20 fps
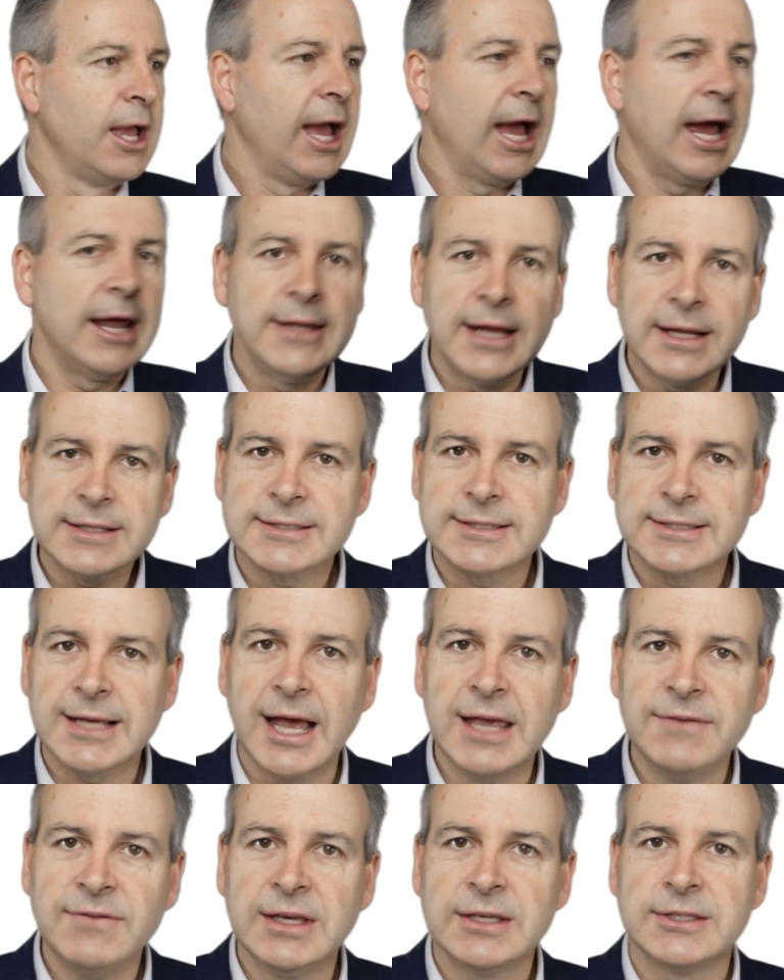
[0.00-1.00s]
and that's
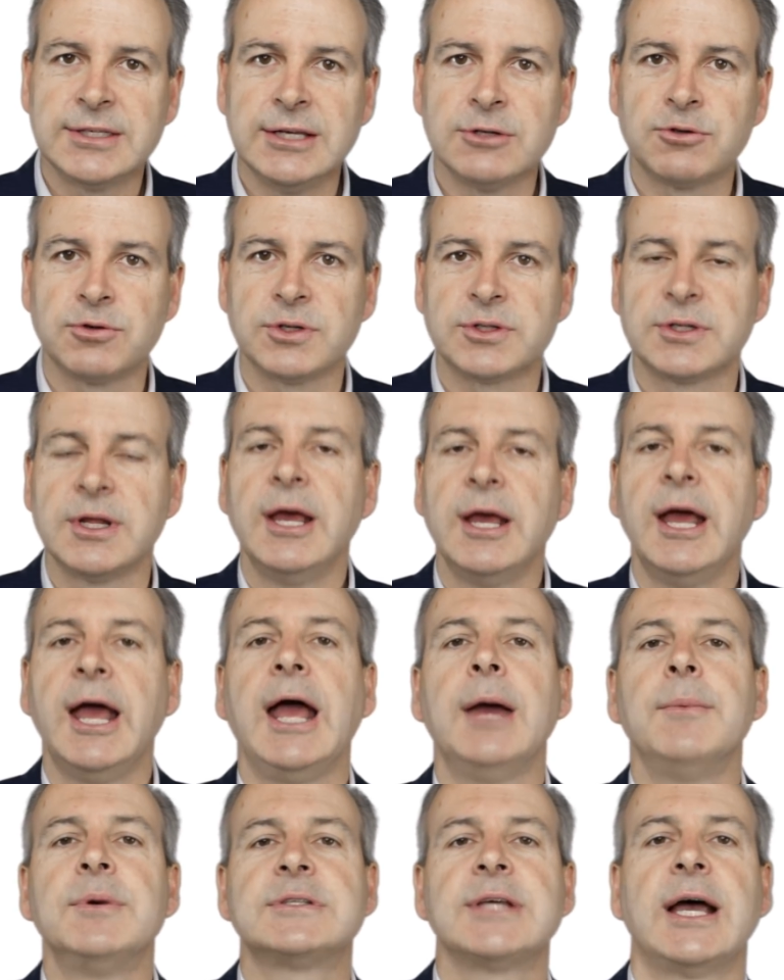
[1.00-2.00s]
saving us interest,
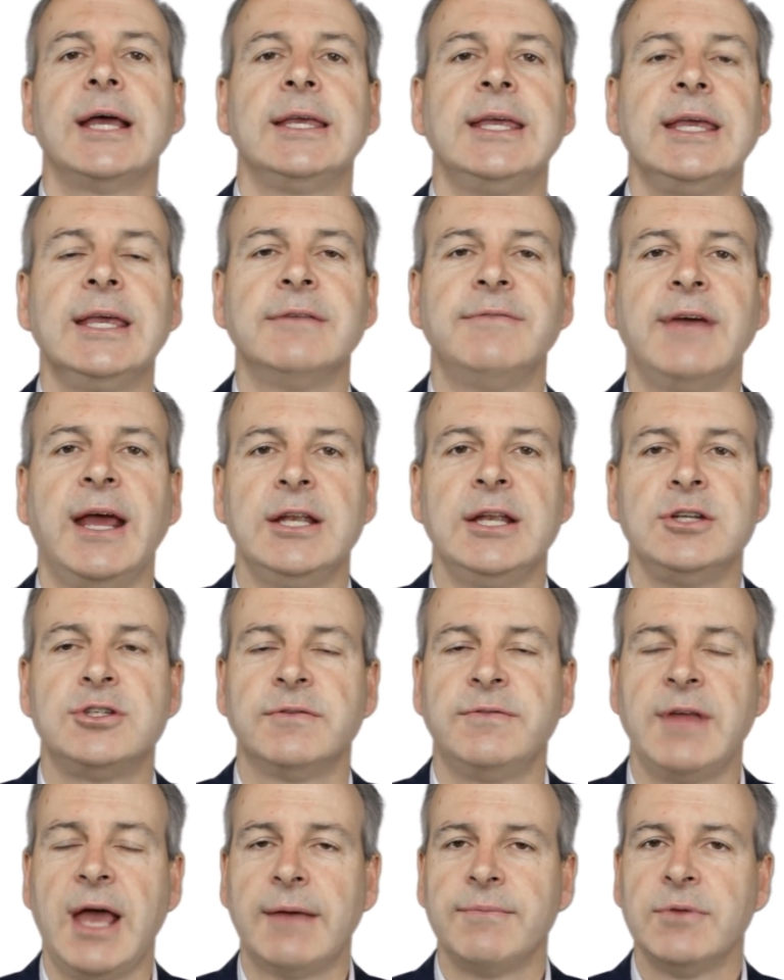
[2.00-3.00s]
and we're taking advantage of
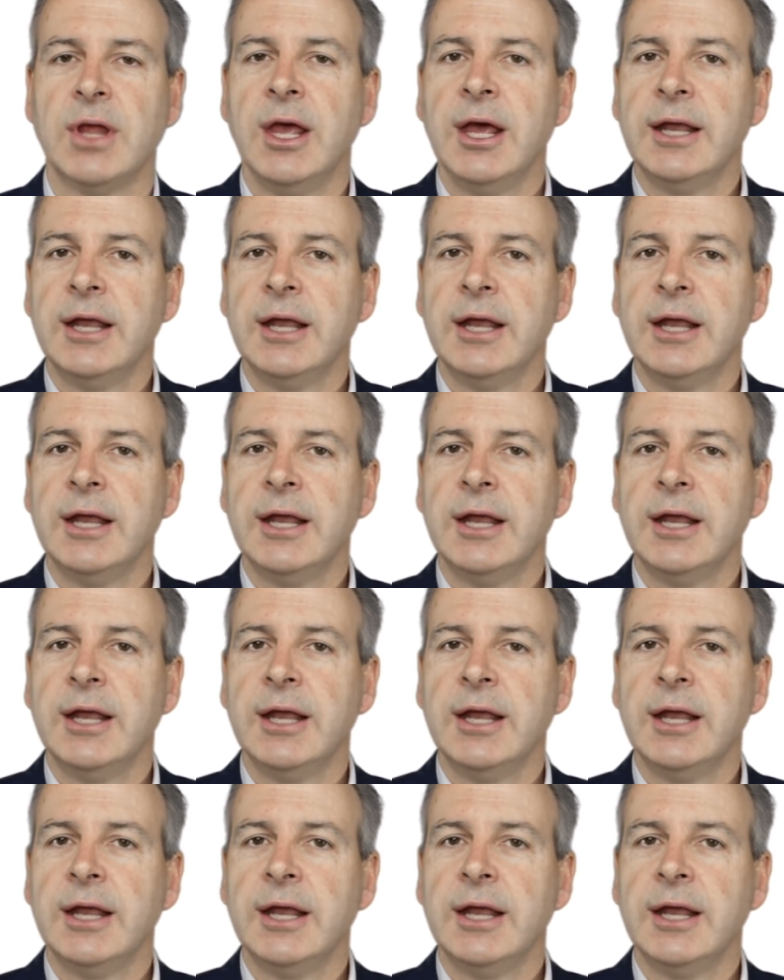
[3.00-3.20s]
that.